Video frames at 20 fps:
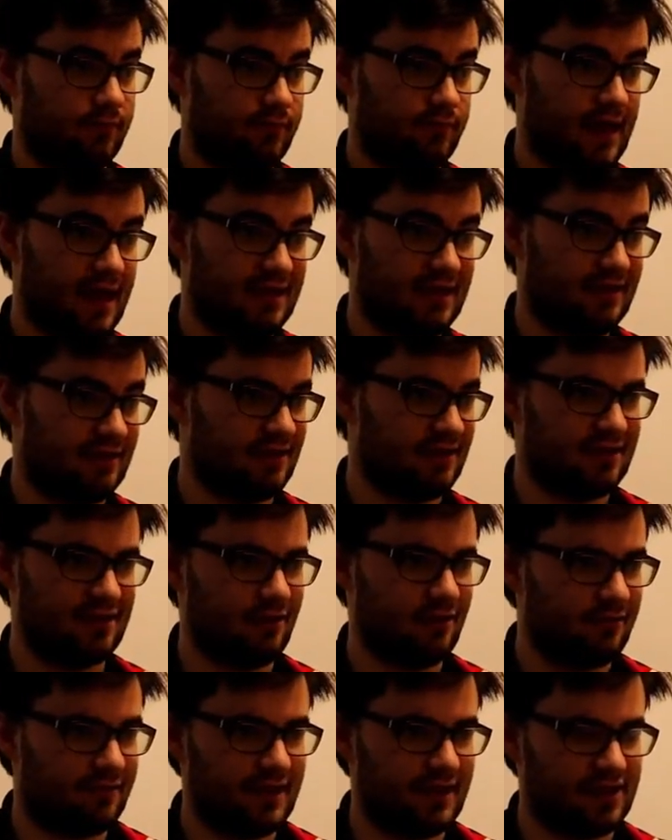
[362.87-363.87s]
friend, you
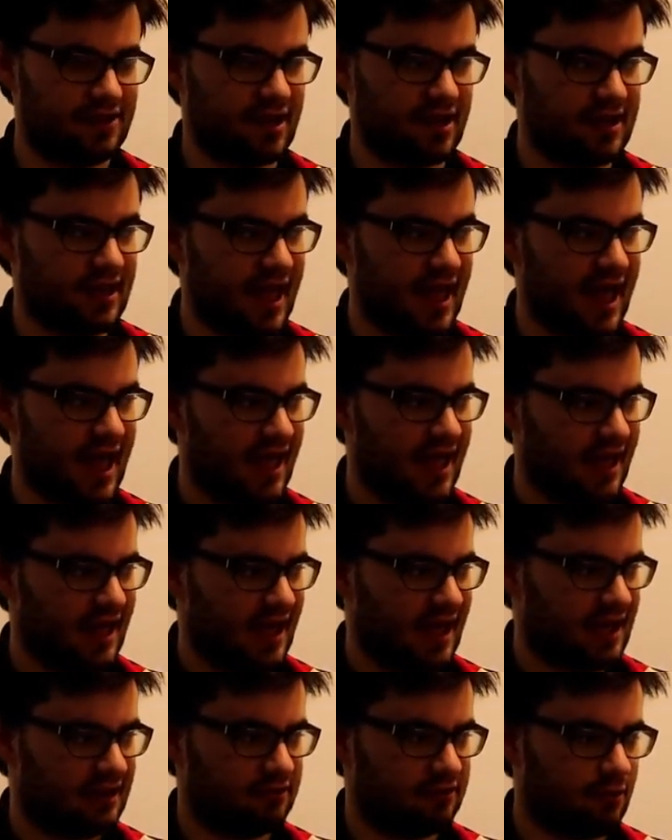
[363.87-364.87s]
know, things like that,
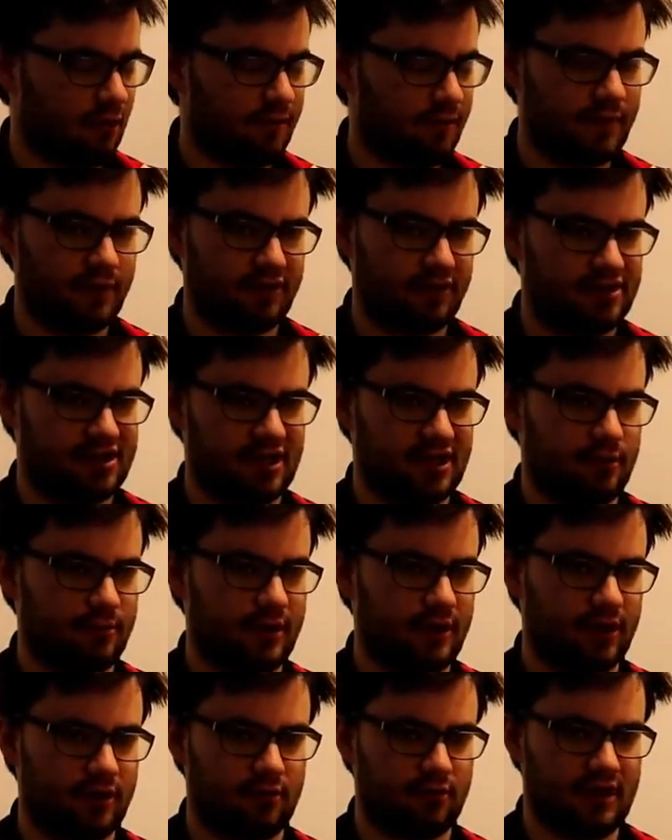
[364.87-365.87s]
and not focusing on
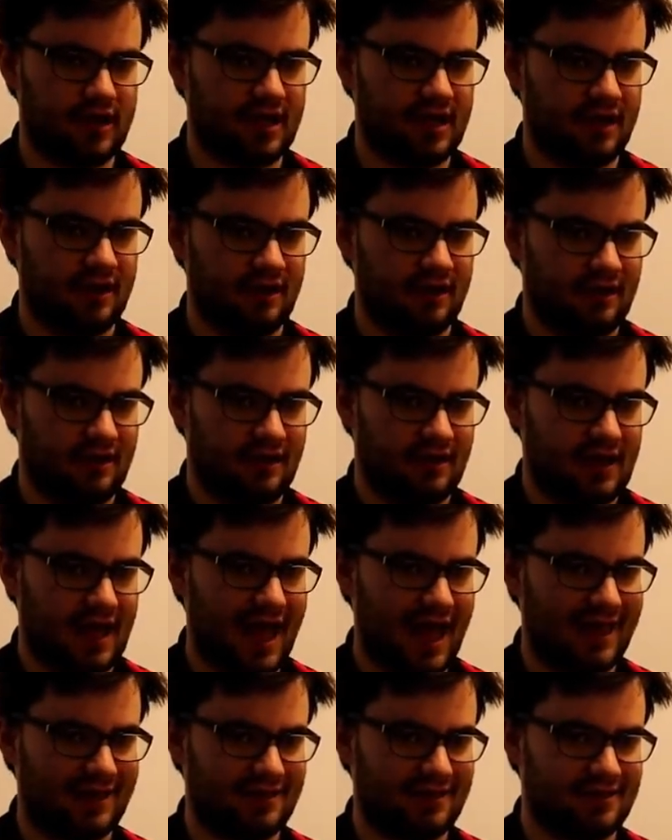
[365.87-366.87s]
my career.
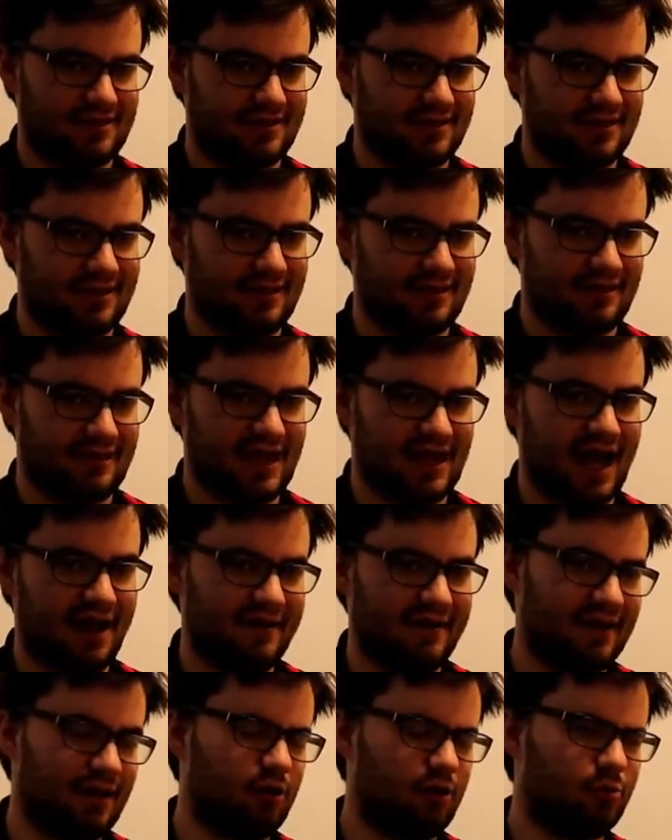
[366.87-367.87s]
And I
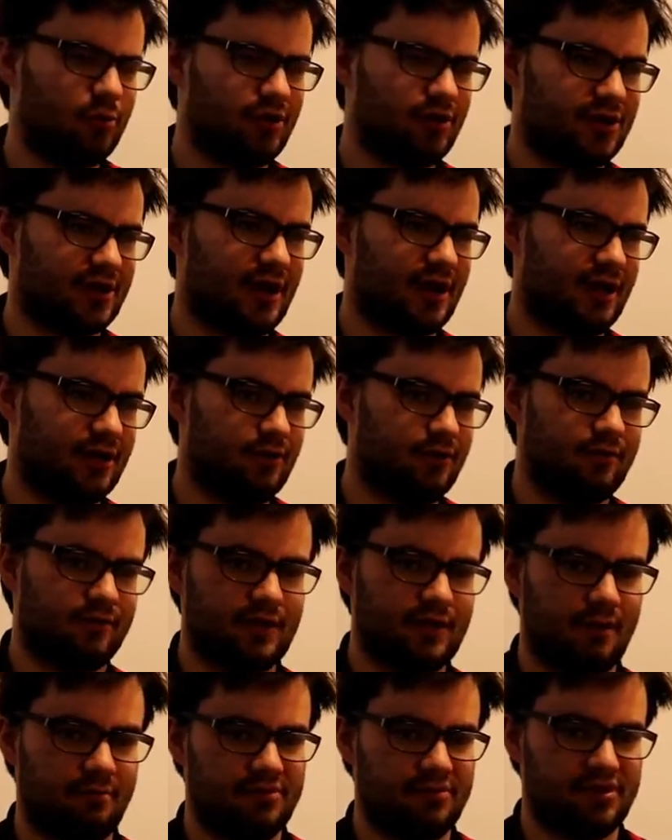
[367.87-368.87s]
think it almost kind of
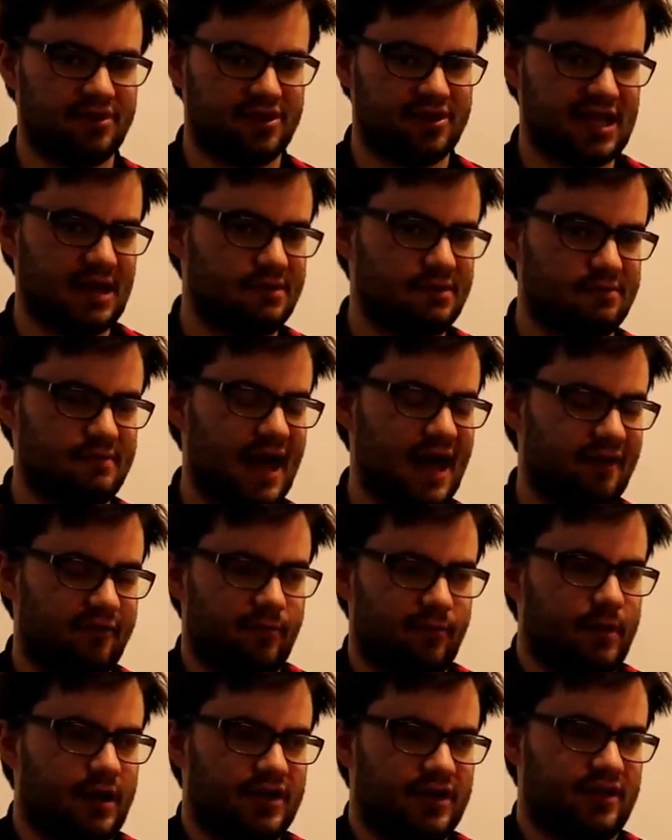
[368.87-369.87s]
stems back
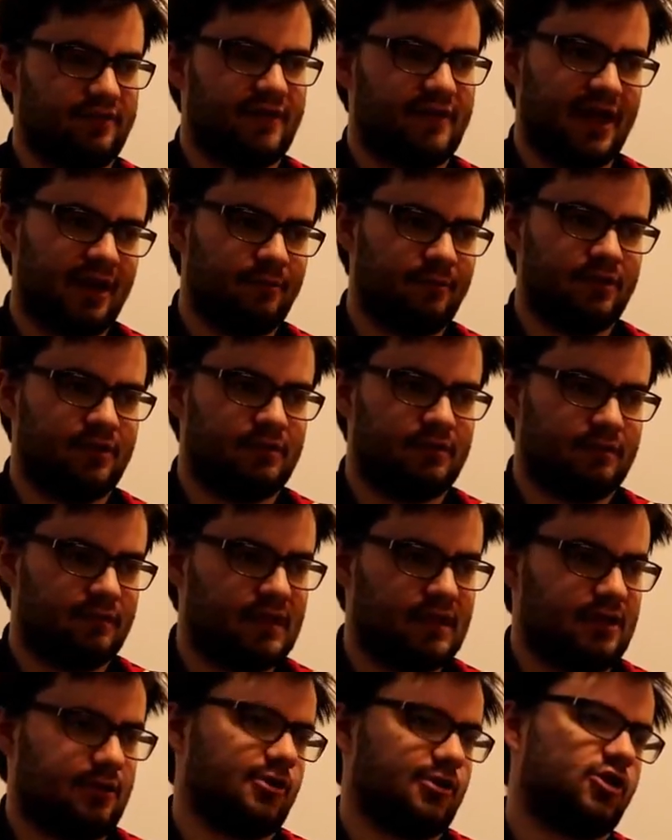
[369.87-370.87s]
from my development
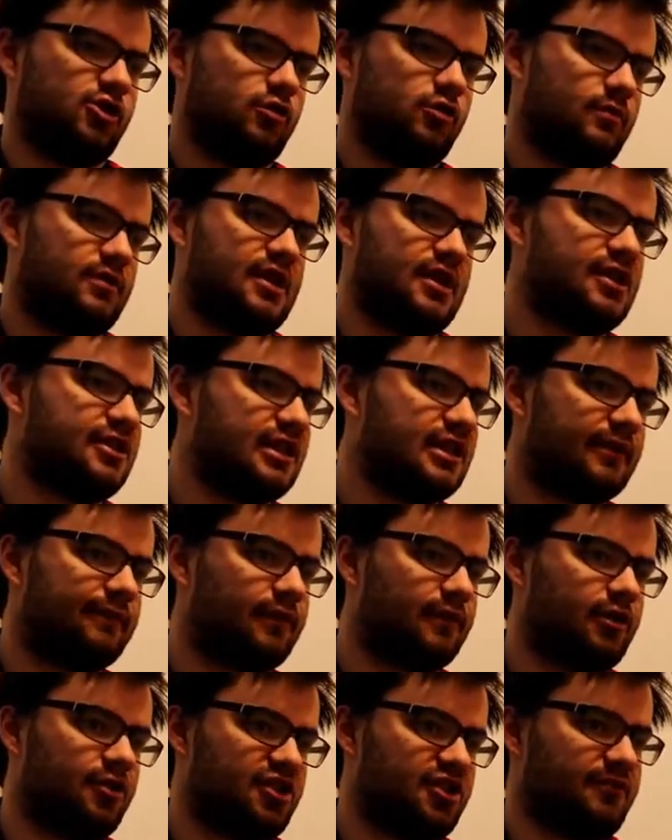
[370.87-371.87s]
into humanistic
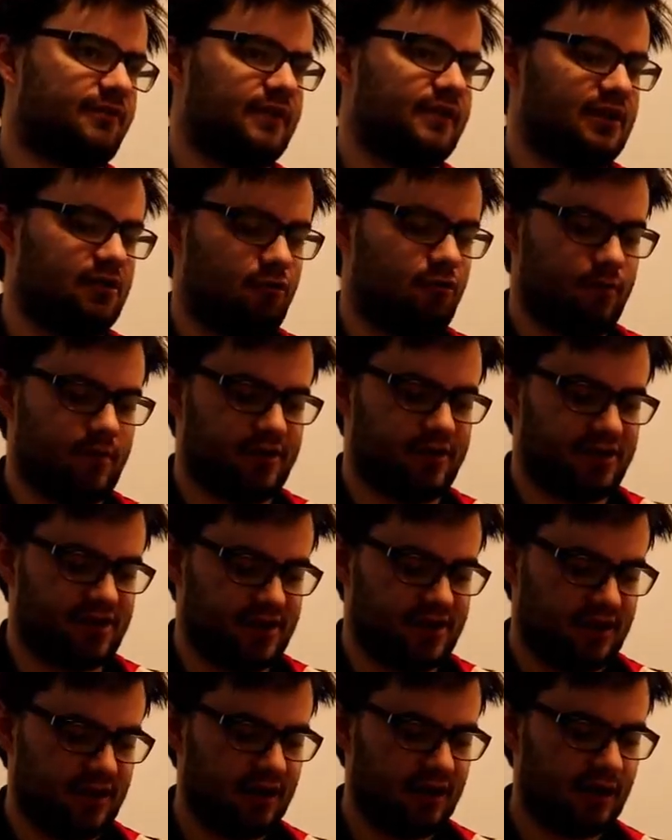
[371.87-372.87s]
philosophy,
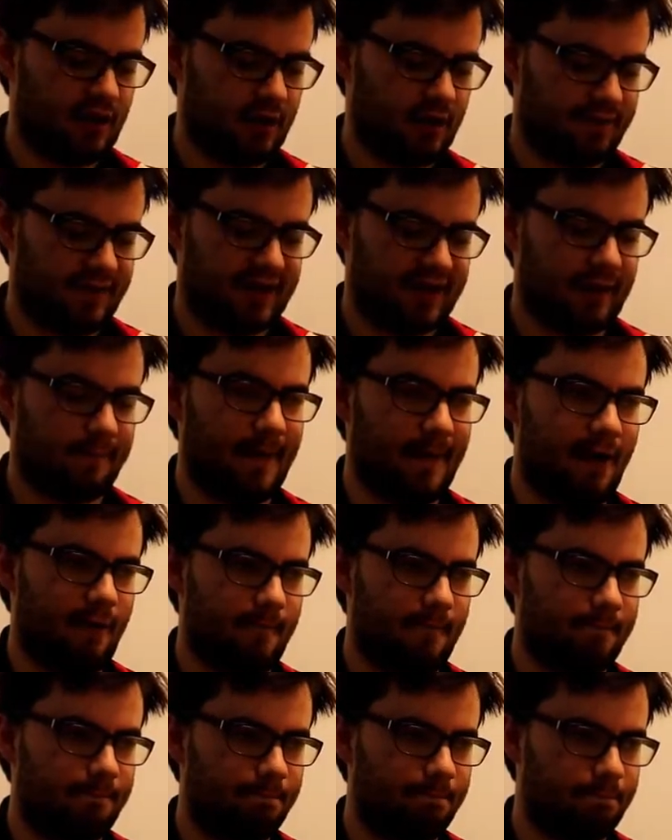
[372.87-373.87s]
almost. Think
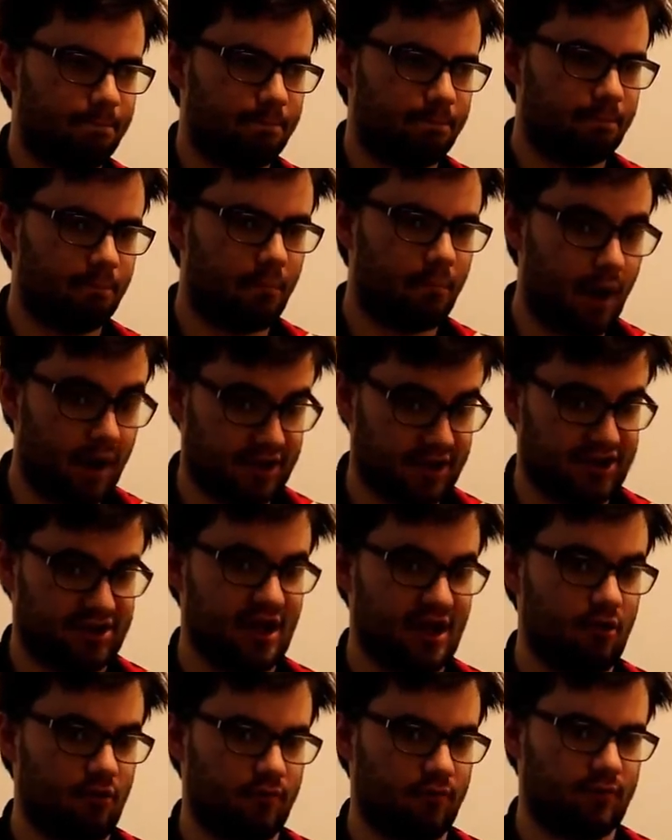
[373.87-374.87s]
about
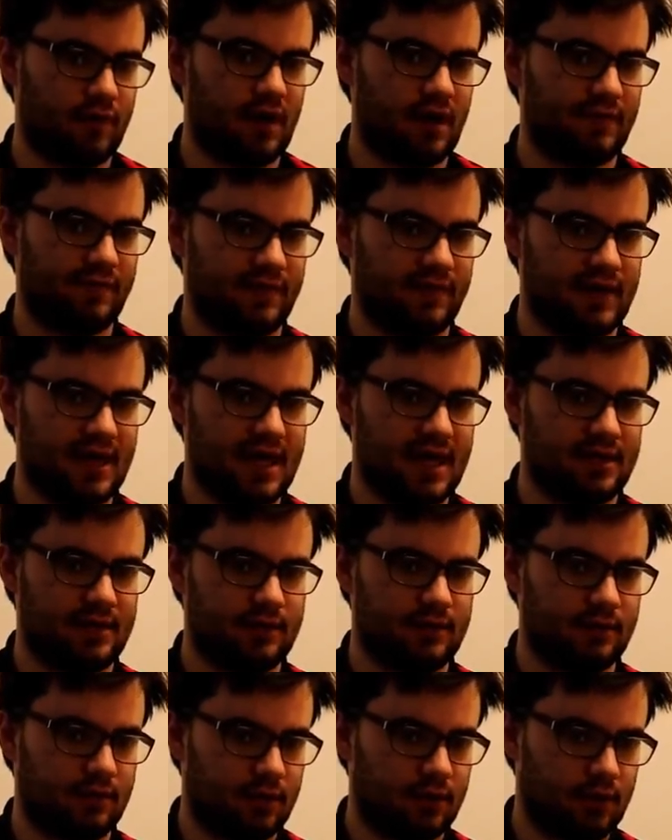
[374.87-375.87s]
myself rather
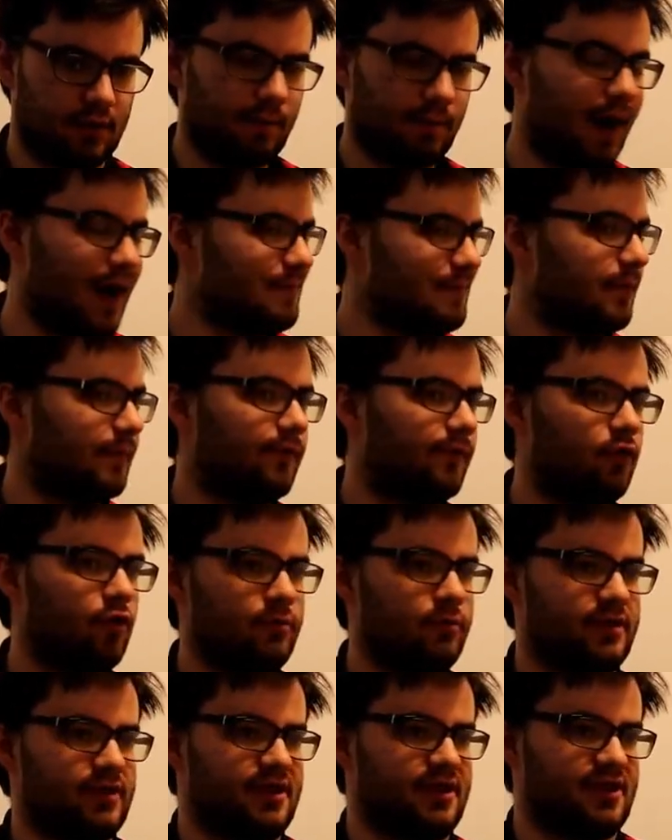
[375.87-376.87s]
than my
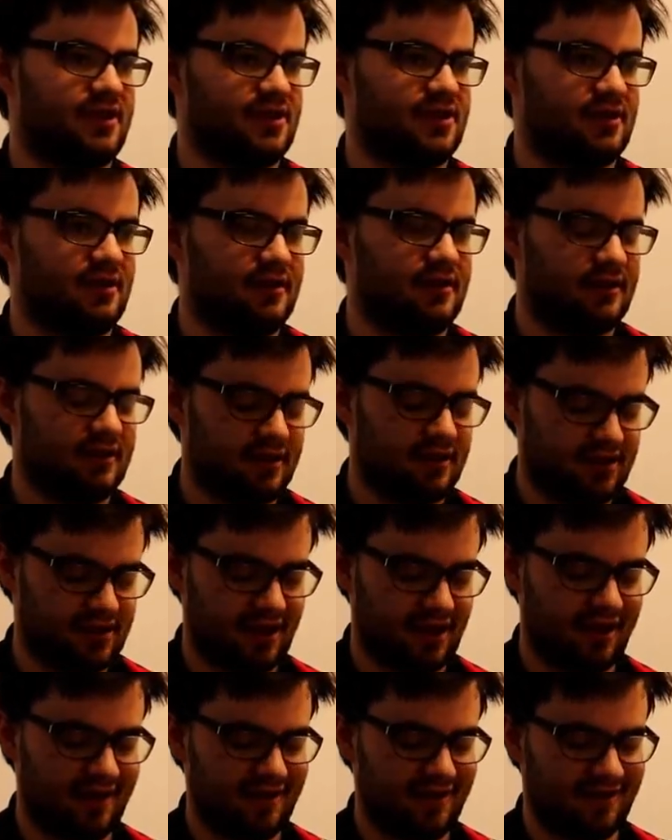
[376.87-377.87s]
performance.
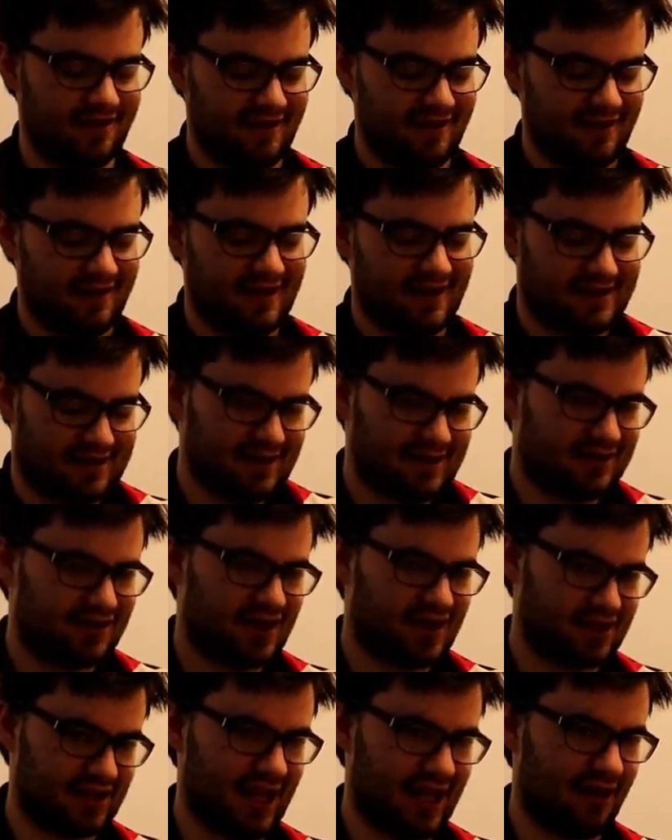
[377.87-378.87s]
So it's
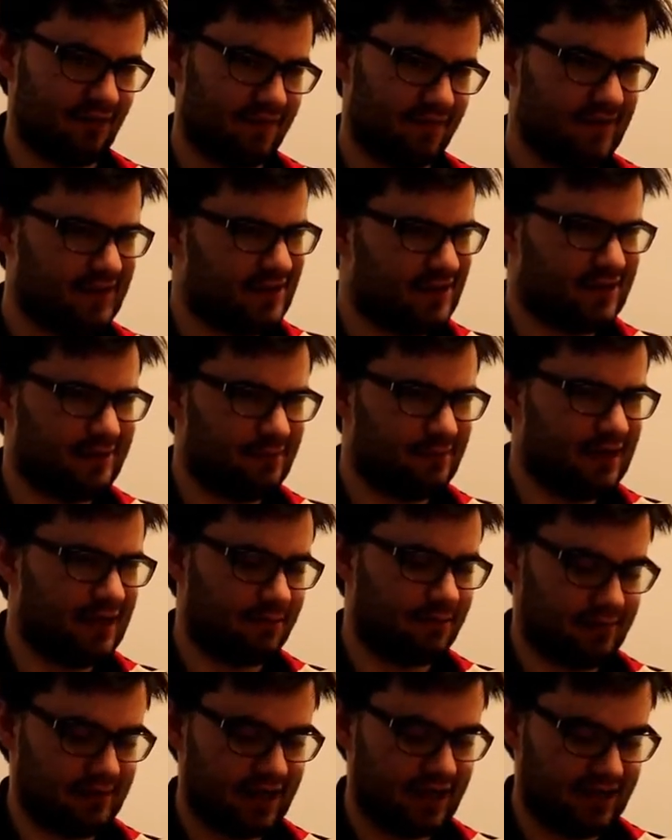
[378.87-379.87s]
interesting how things can be
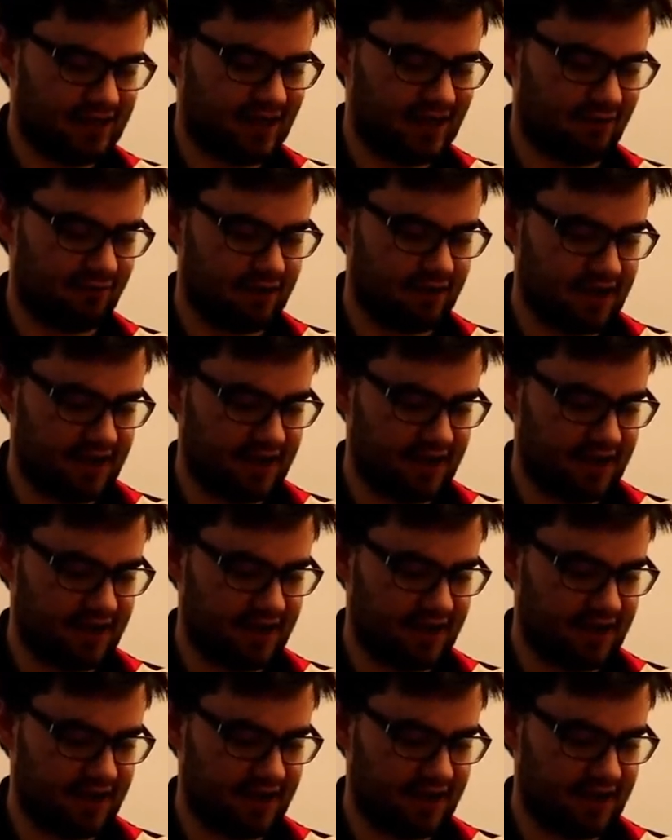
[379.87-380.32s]
applied that